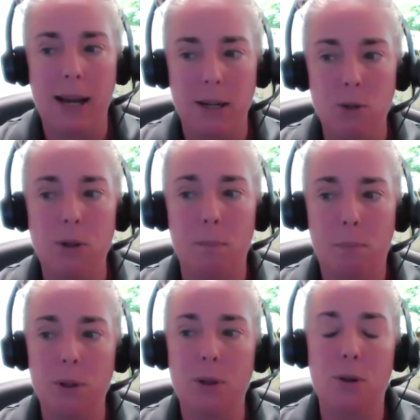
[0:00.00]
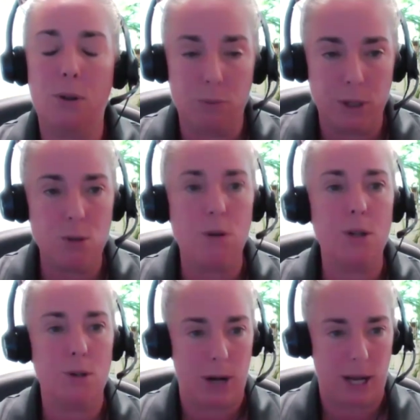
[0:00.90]
You can put the 3-drawer
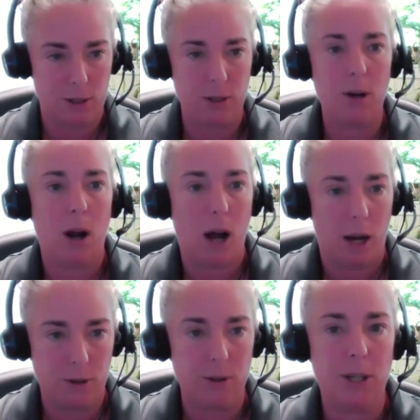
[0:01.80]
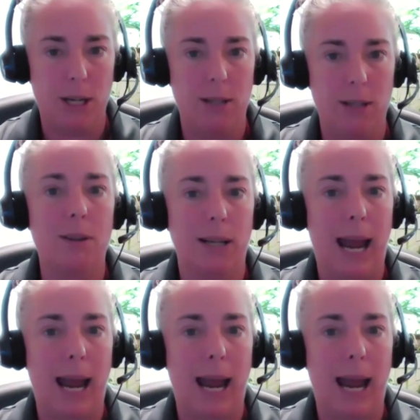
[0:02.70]
dresser underneath the